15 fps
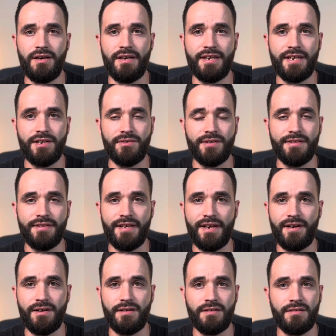here and
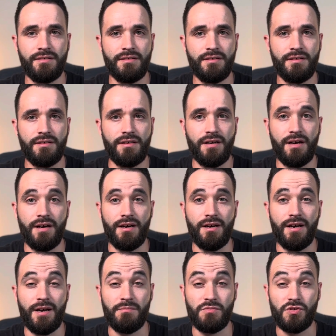there.
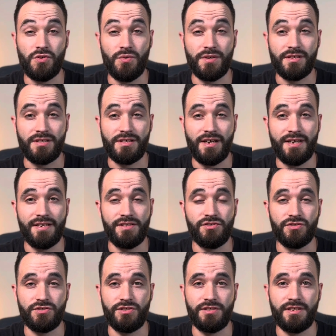I'm so excited
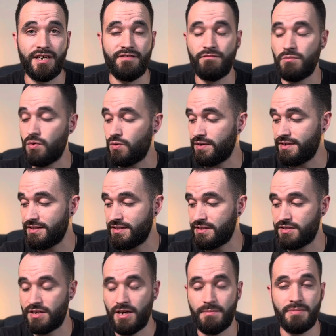just to dive more into this
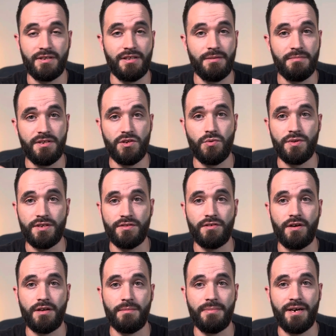topic. Let me know what you
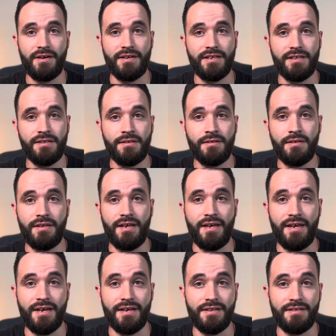thought about it.
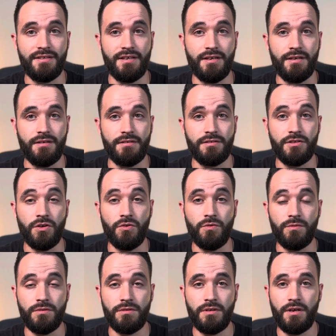And
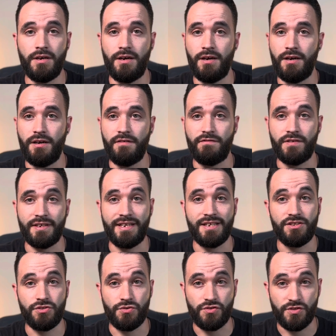don't forget
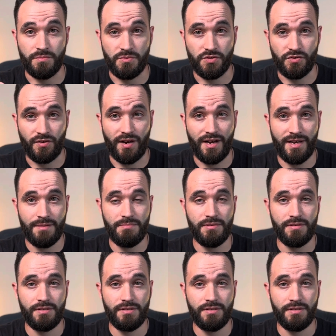to subscribe